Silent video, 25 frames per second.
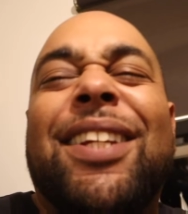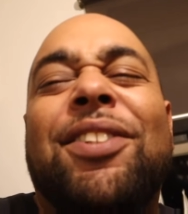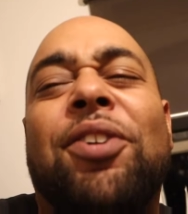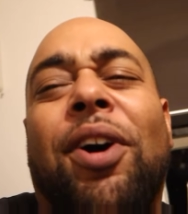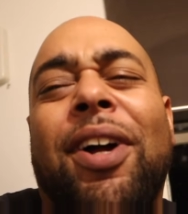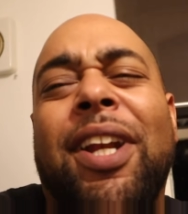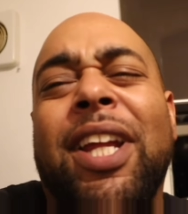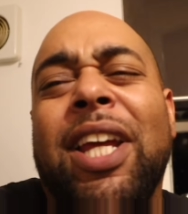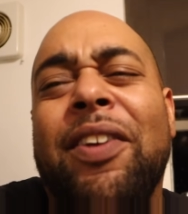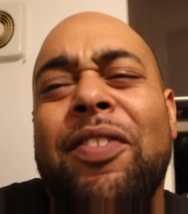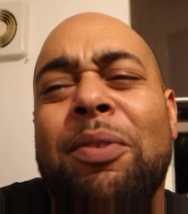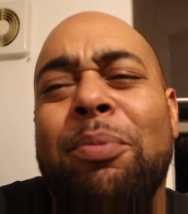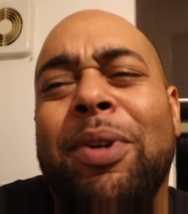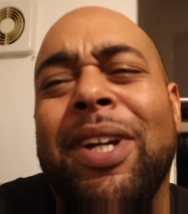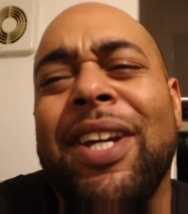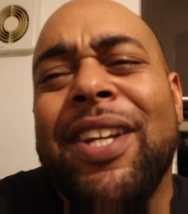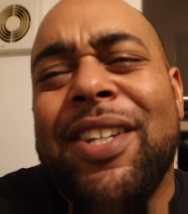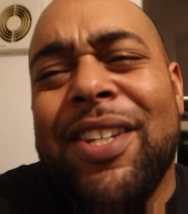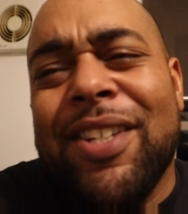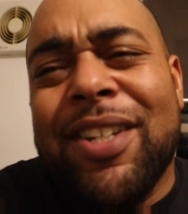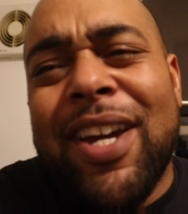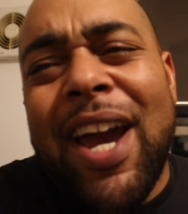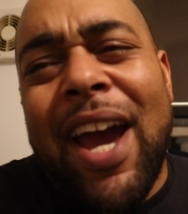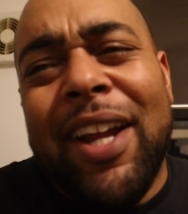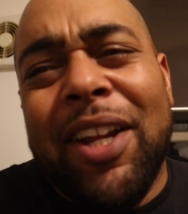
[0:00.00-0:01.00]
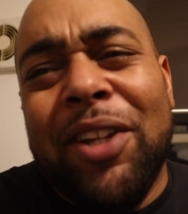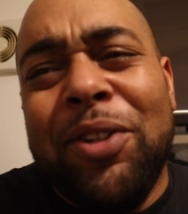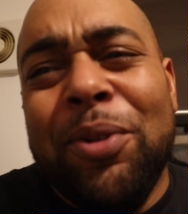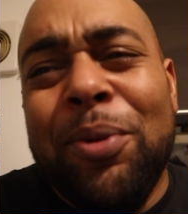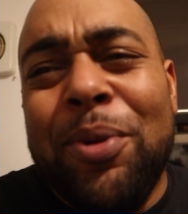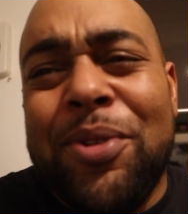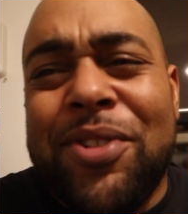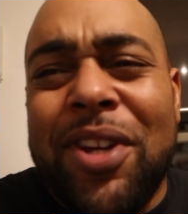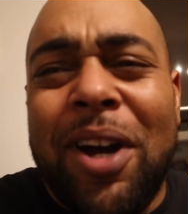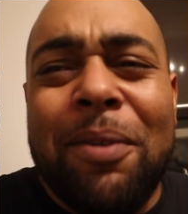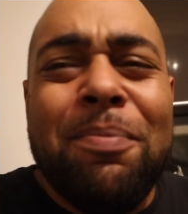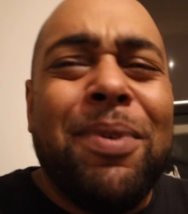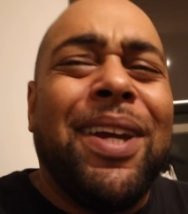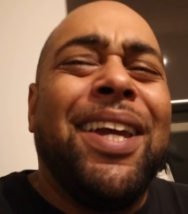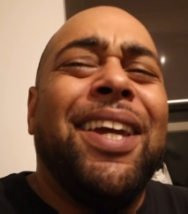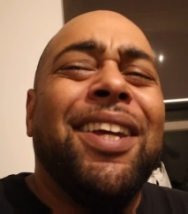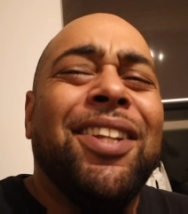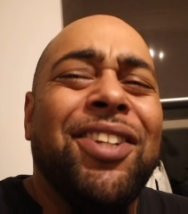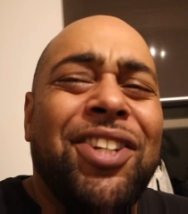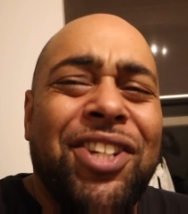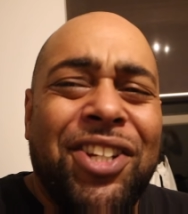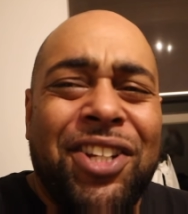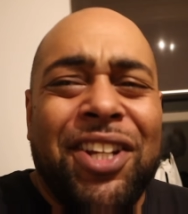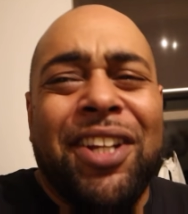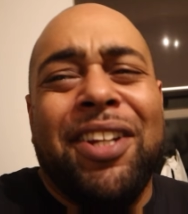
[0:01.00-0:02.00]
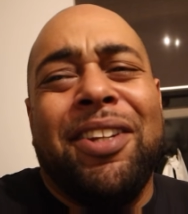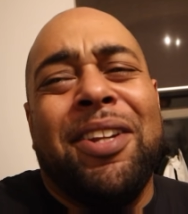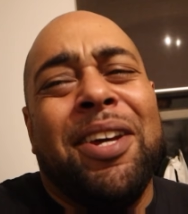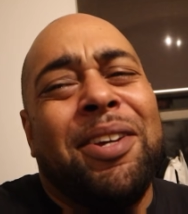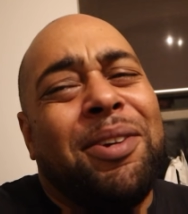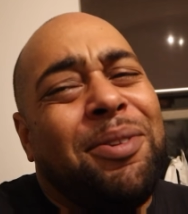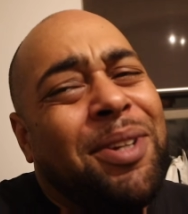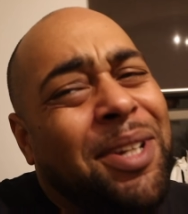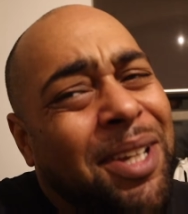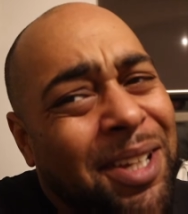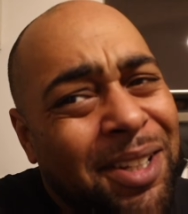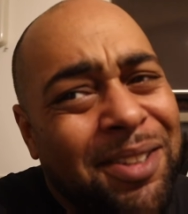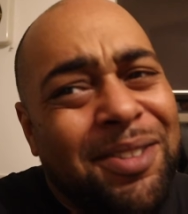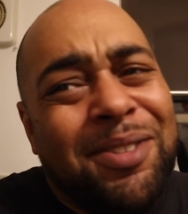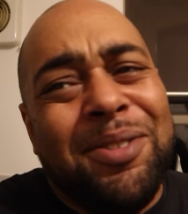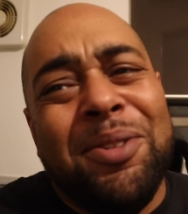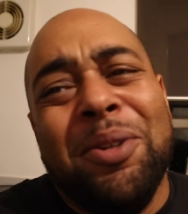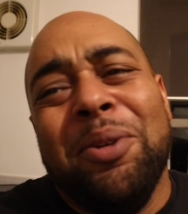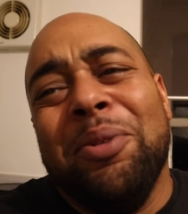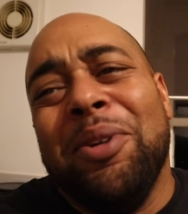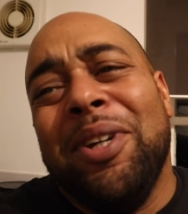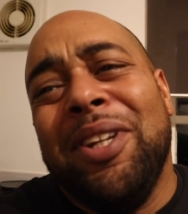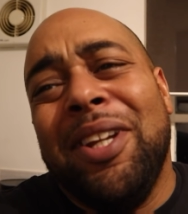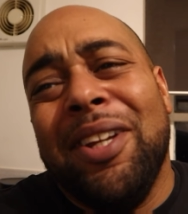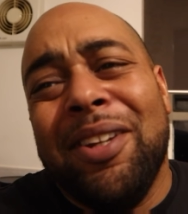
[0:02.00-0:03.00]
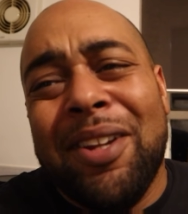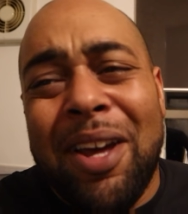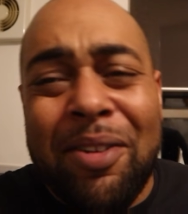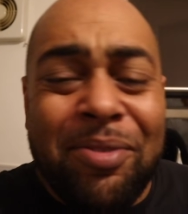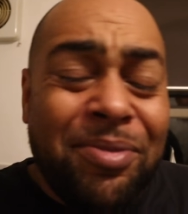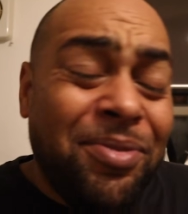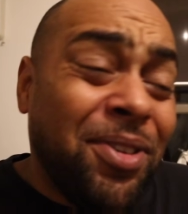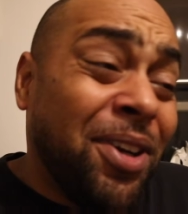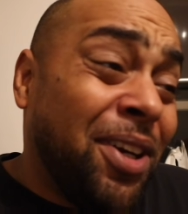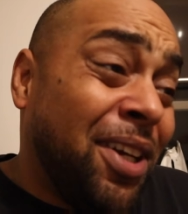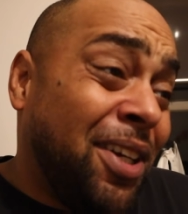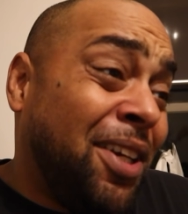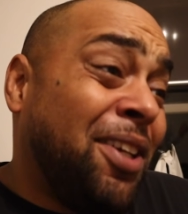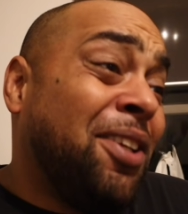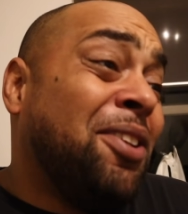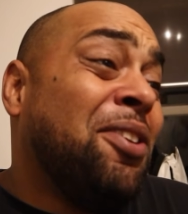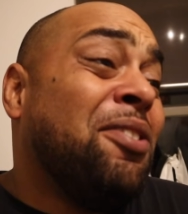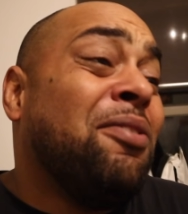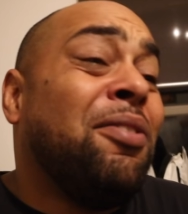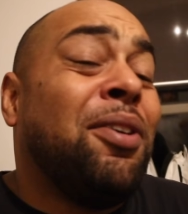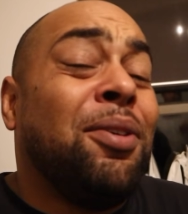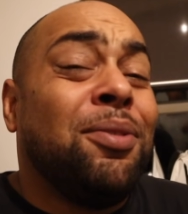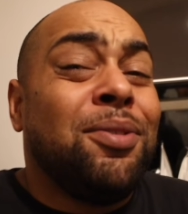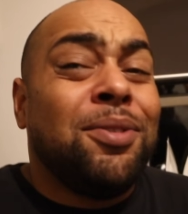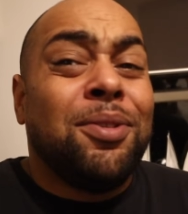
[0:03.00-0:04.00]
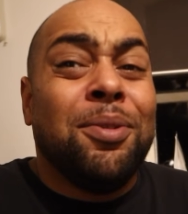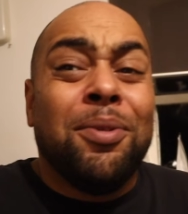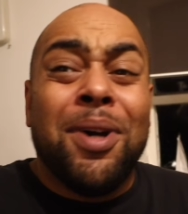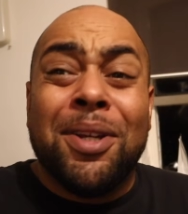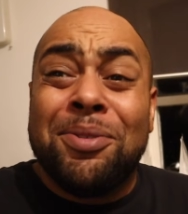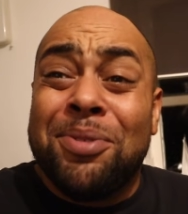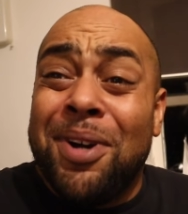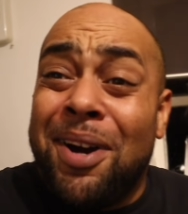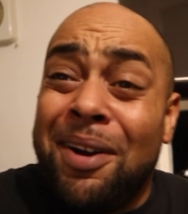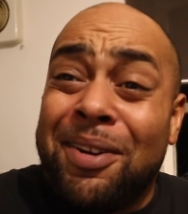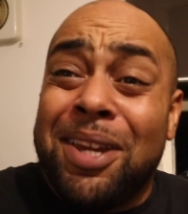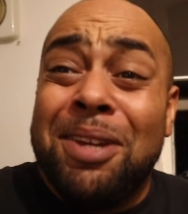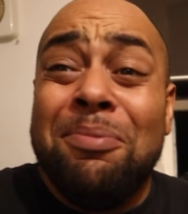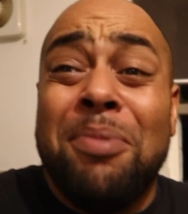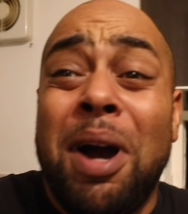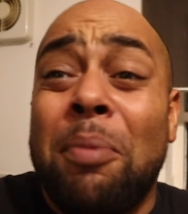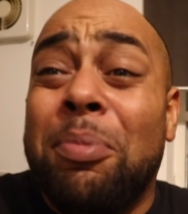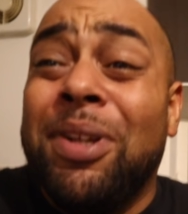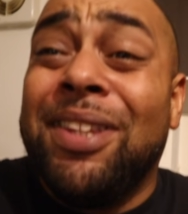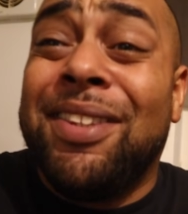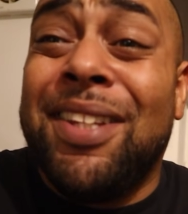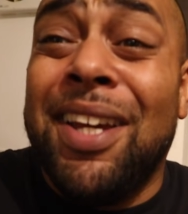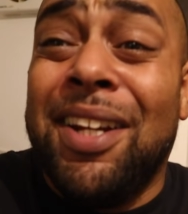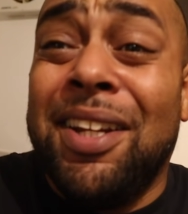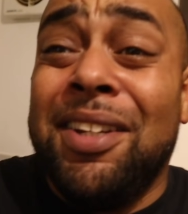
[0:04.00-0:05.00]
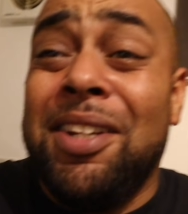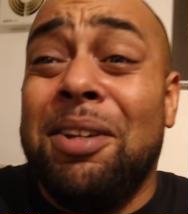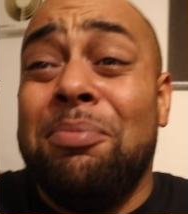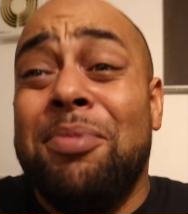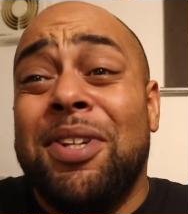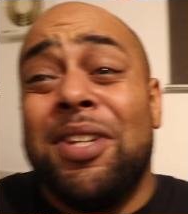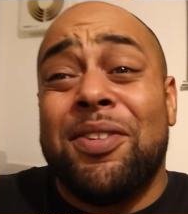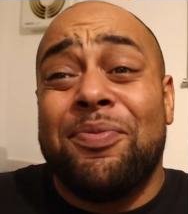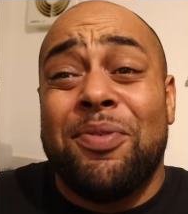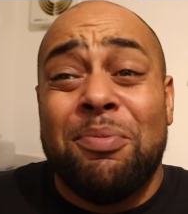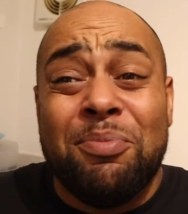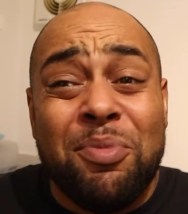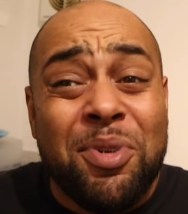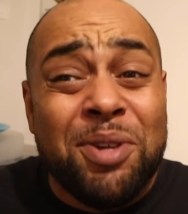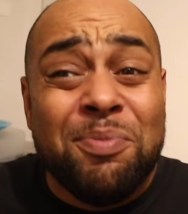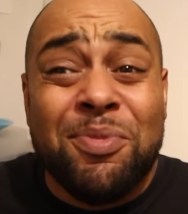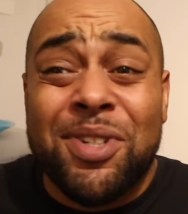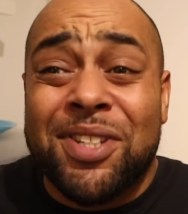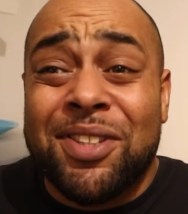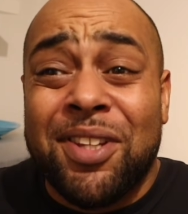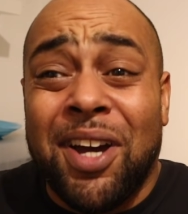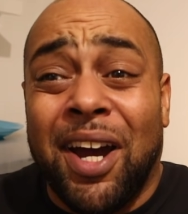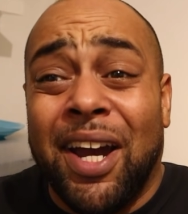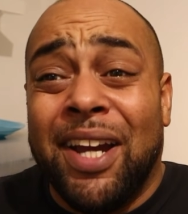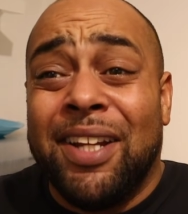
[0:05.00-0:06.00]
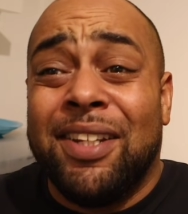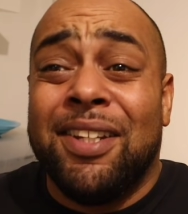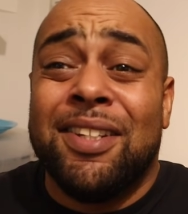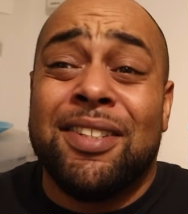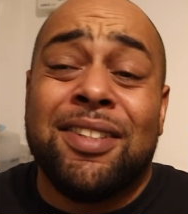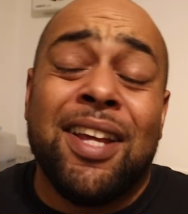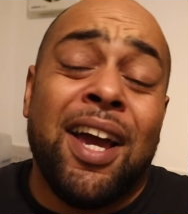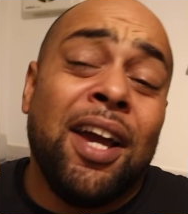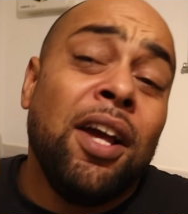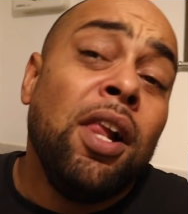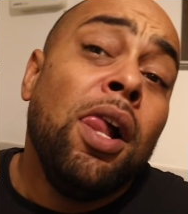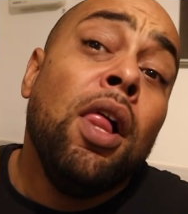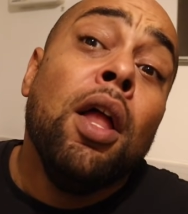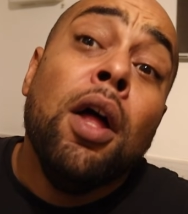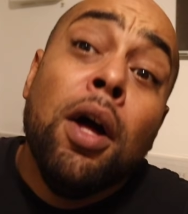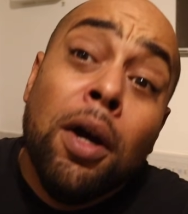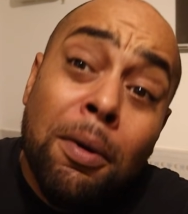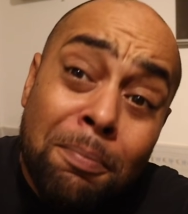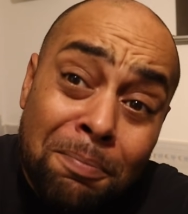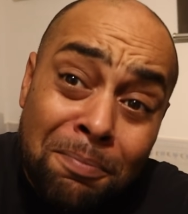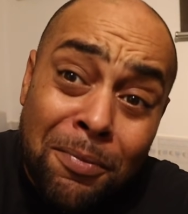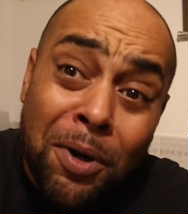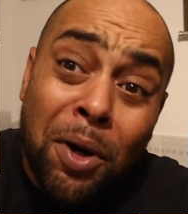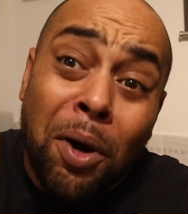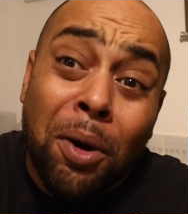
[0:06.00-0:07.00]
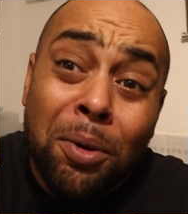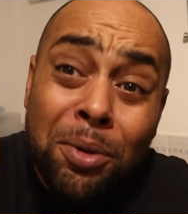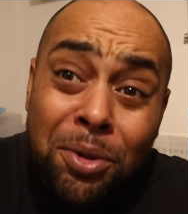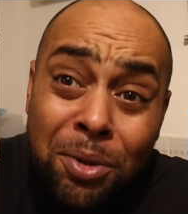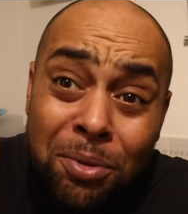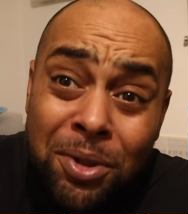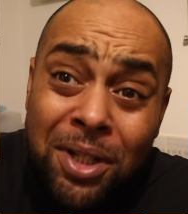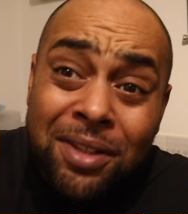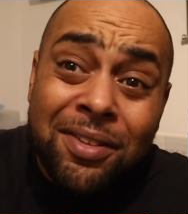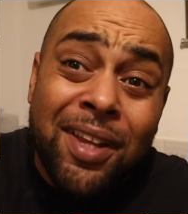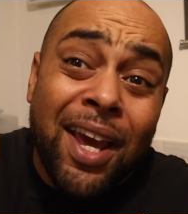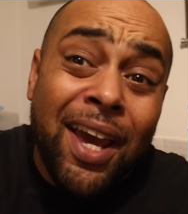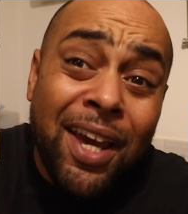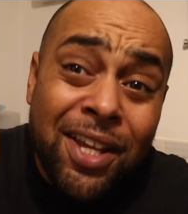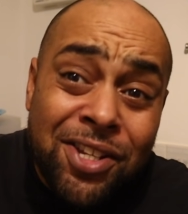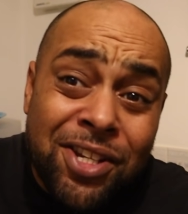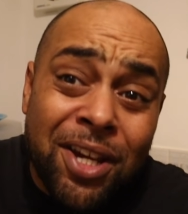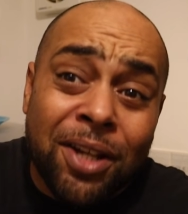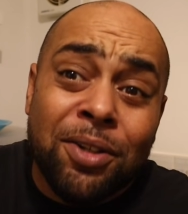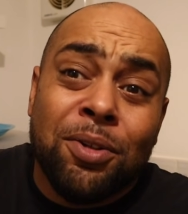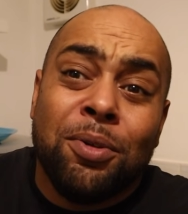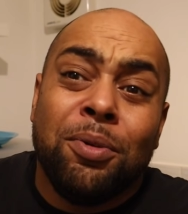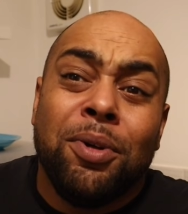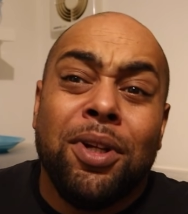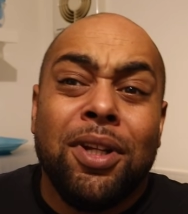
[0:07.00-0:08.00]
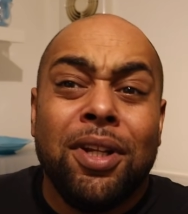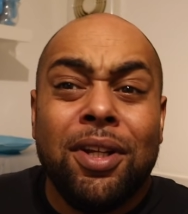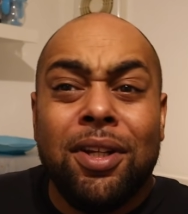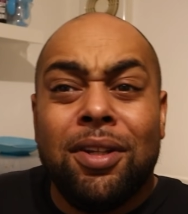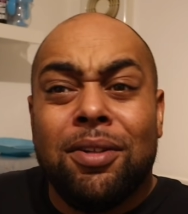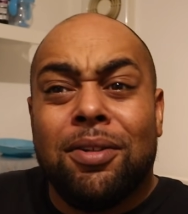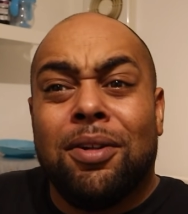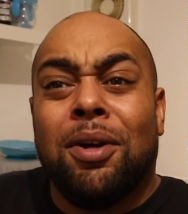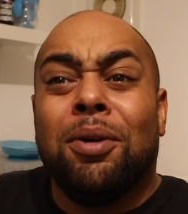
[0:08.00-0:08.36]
he's not leaving me, he's just going to do some kid shit that kids do, innit, that 13-year-olds do. That's what I've been telling him this from when we started. It's like, go do the Tay channel, innit?